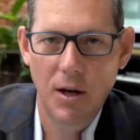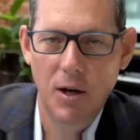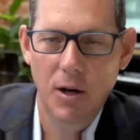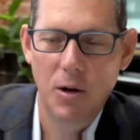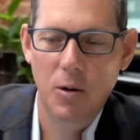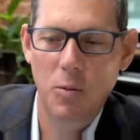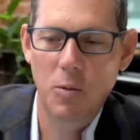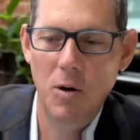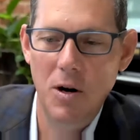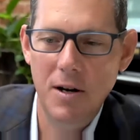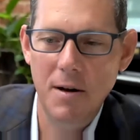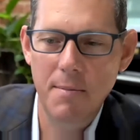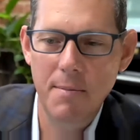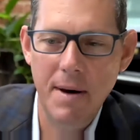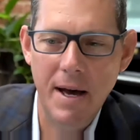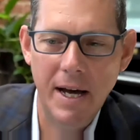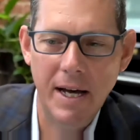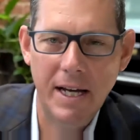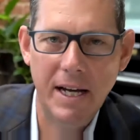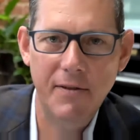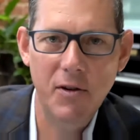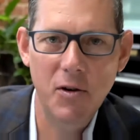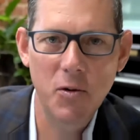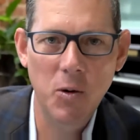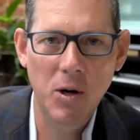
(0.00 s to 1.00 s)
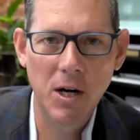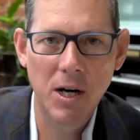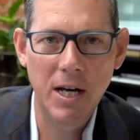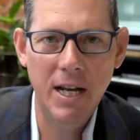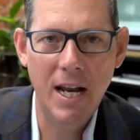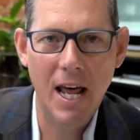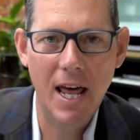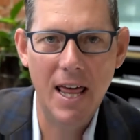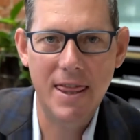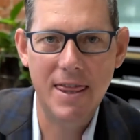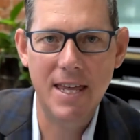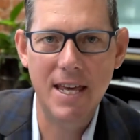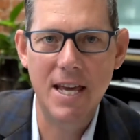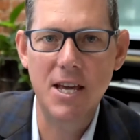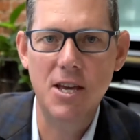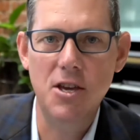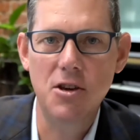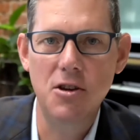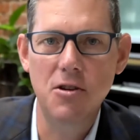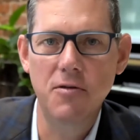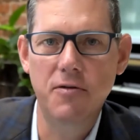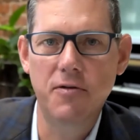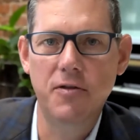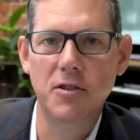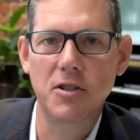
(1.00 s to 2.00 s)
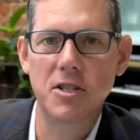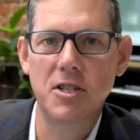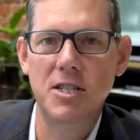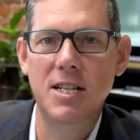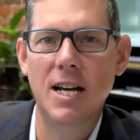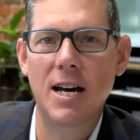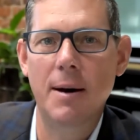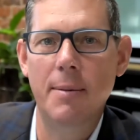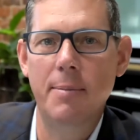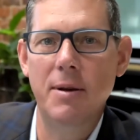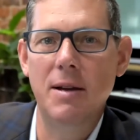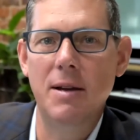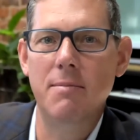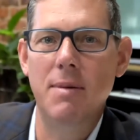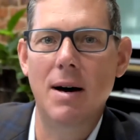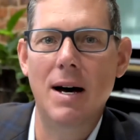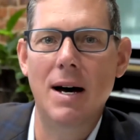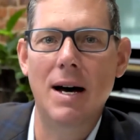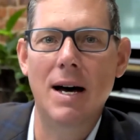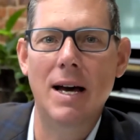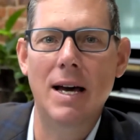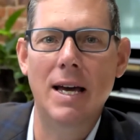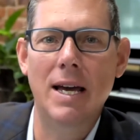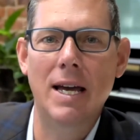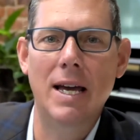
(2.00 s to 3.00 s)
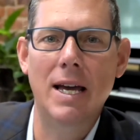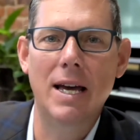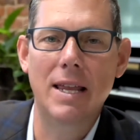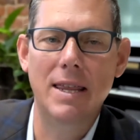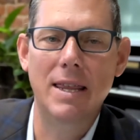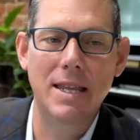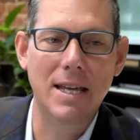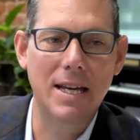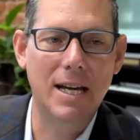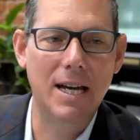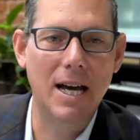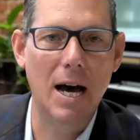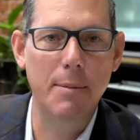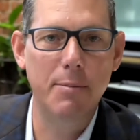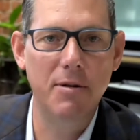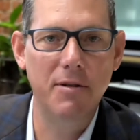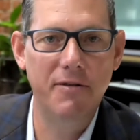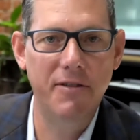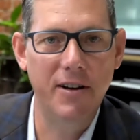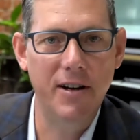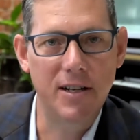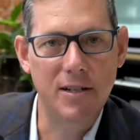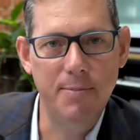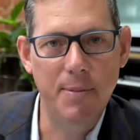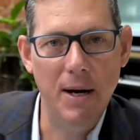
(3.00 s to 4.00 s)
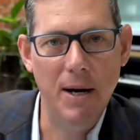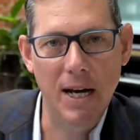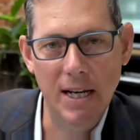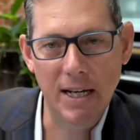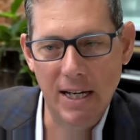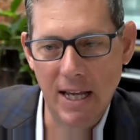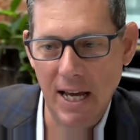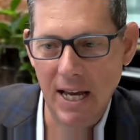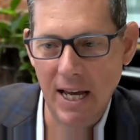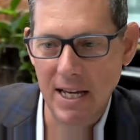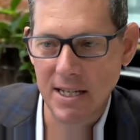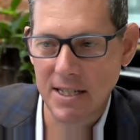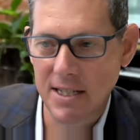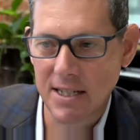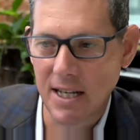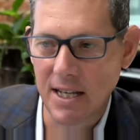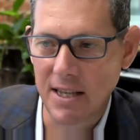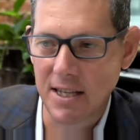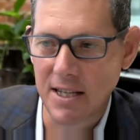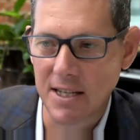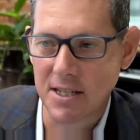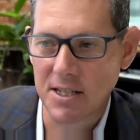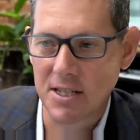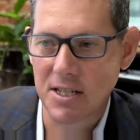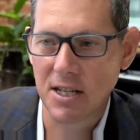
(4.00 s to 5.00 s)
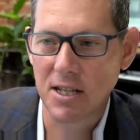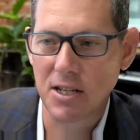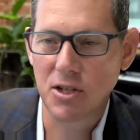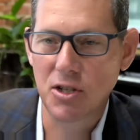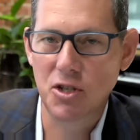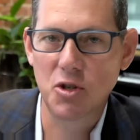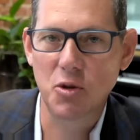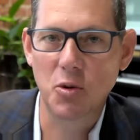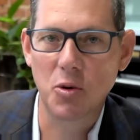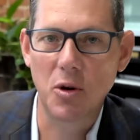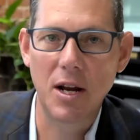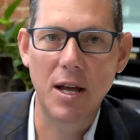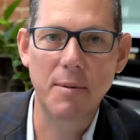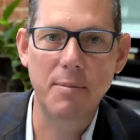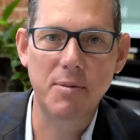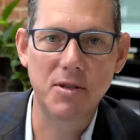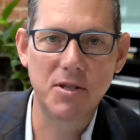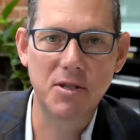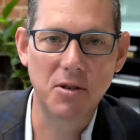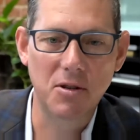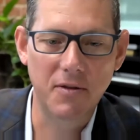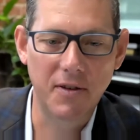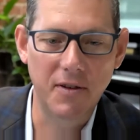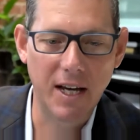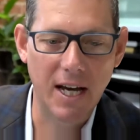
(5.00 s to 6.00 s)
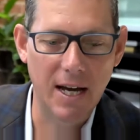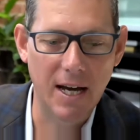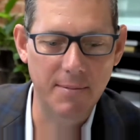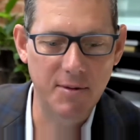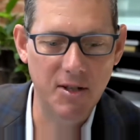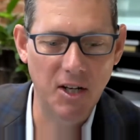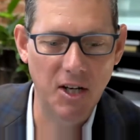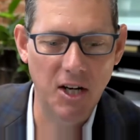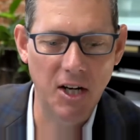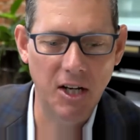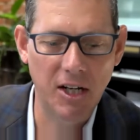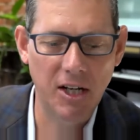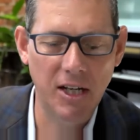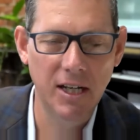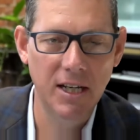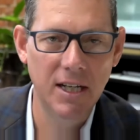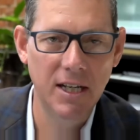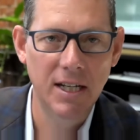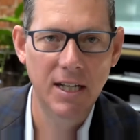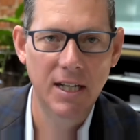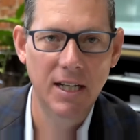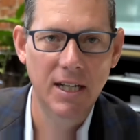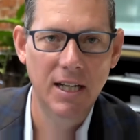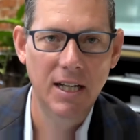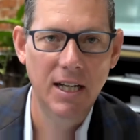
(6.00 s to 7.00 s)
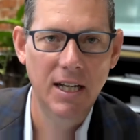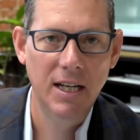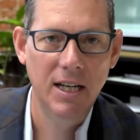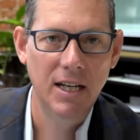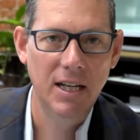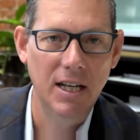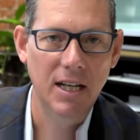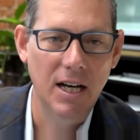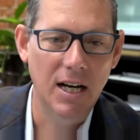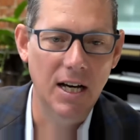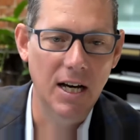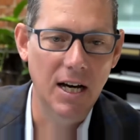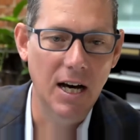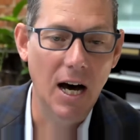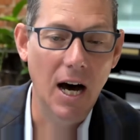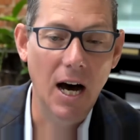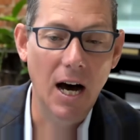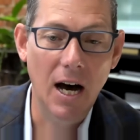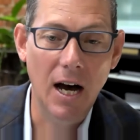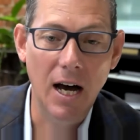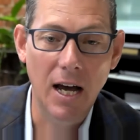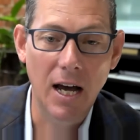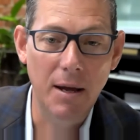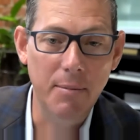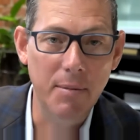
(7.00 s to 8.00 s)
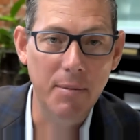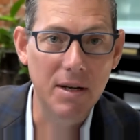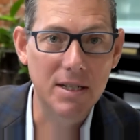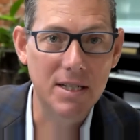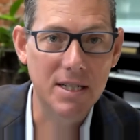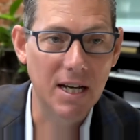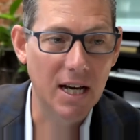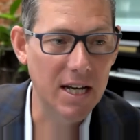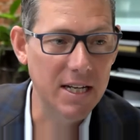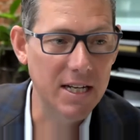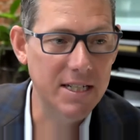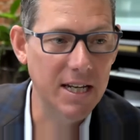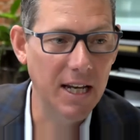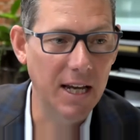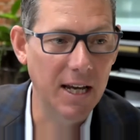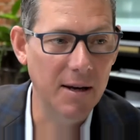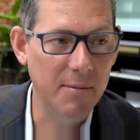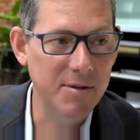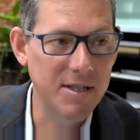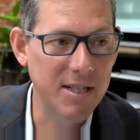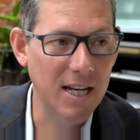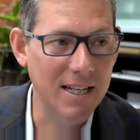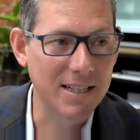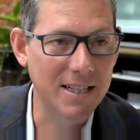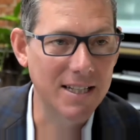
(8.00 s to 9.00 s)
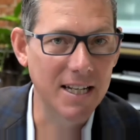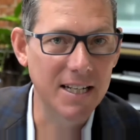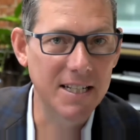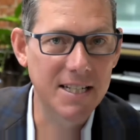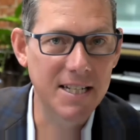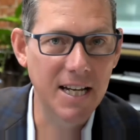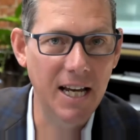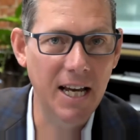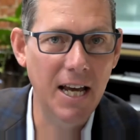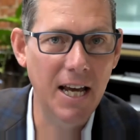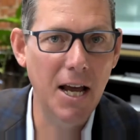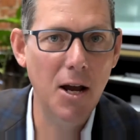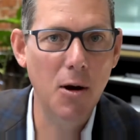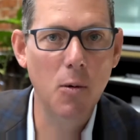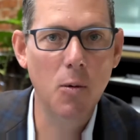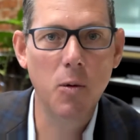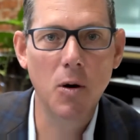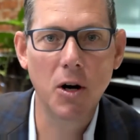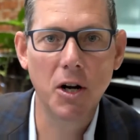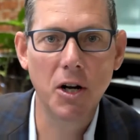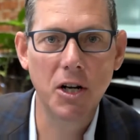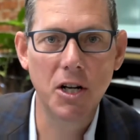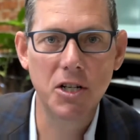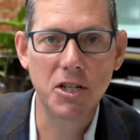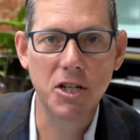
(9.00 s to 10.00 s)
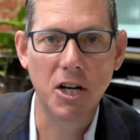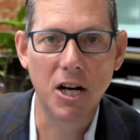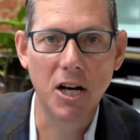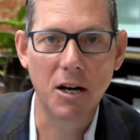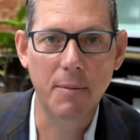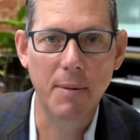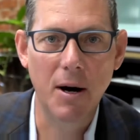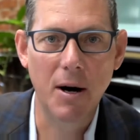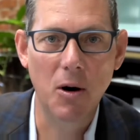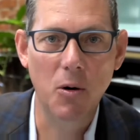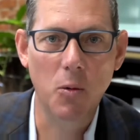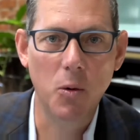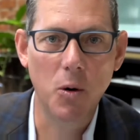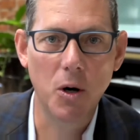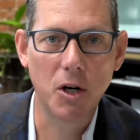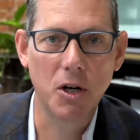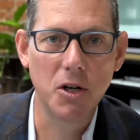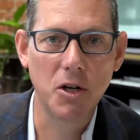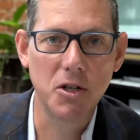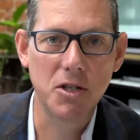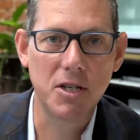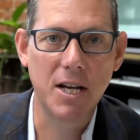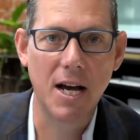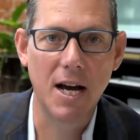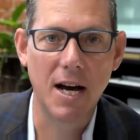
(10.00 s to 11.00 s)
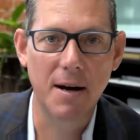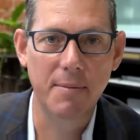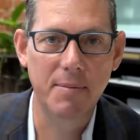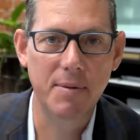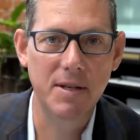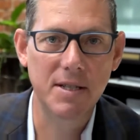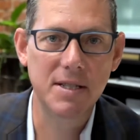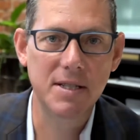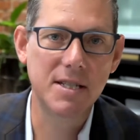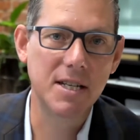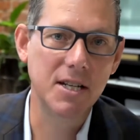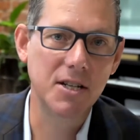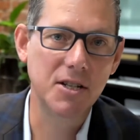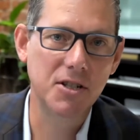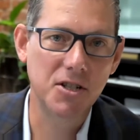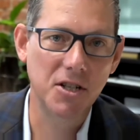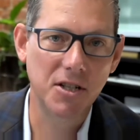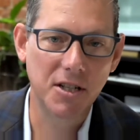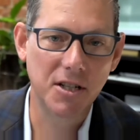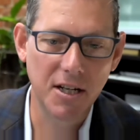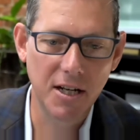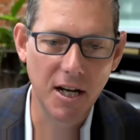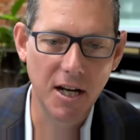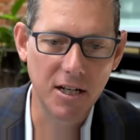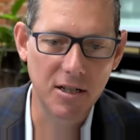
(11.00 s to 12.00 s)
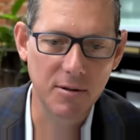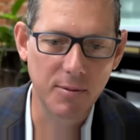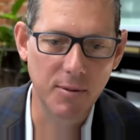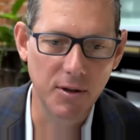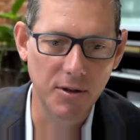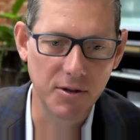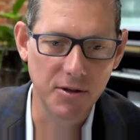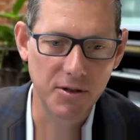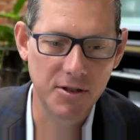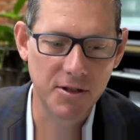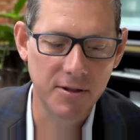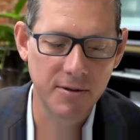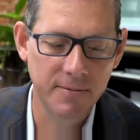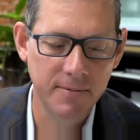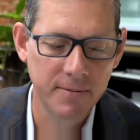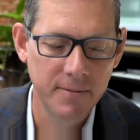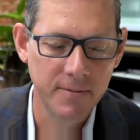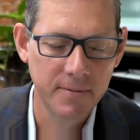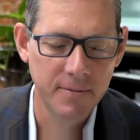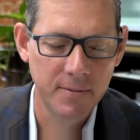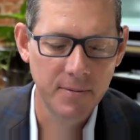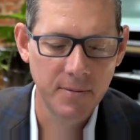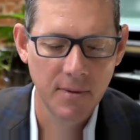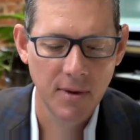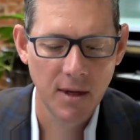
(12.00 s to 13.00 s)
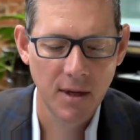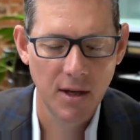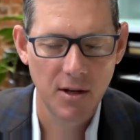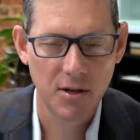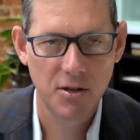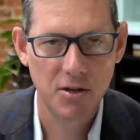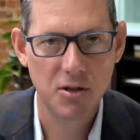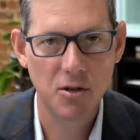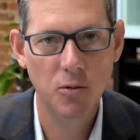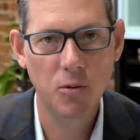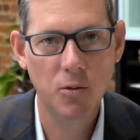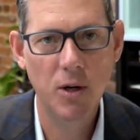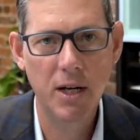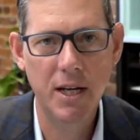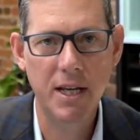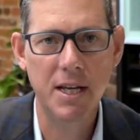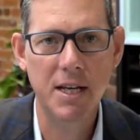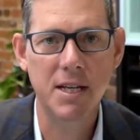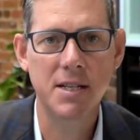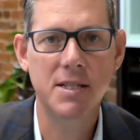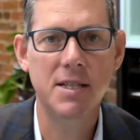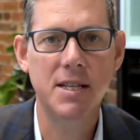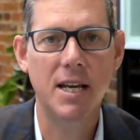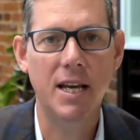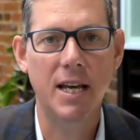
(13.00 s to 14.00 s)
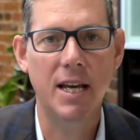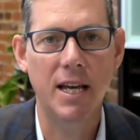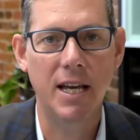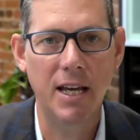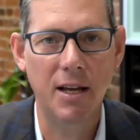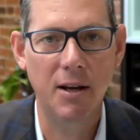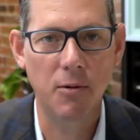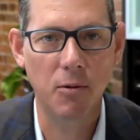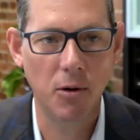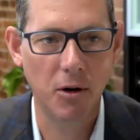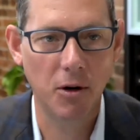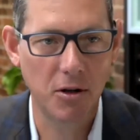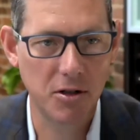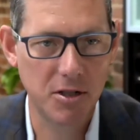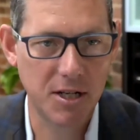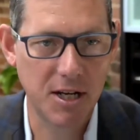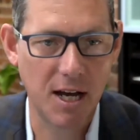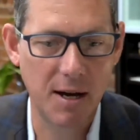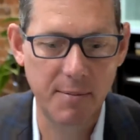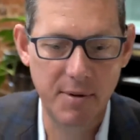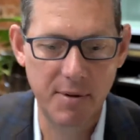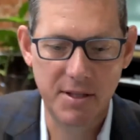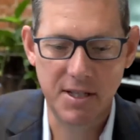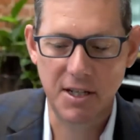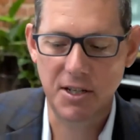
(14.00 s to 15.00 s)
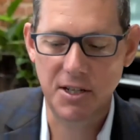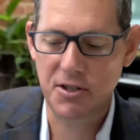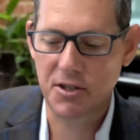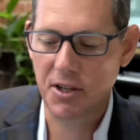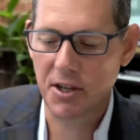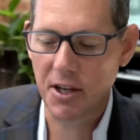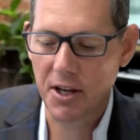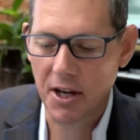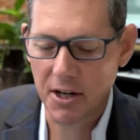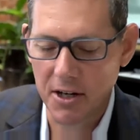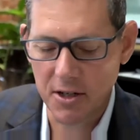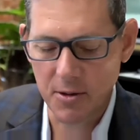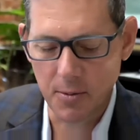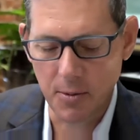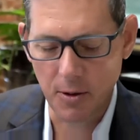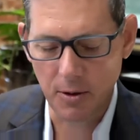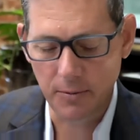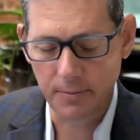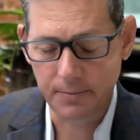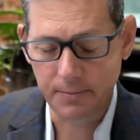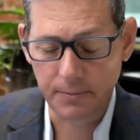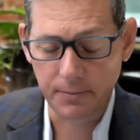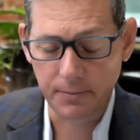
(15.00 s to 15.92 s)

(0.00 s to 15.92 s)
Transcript: Welcome back, everyone. Thank you for stopping by the Comp Effect podcast and this short episode of Comp Talk. I'm Todd Thams, and today we're going to talk about workers' compensation deductibles. So, what is a workers' compensation deductible?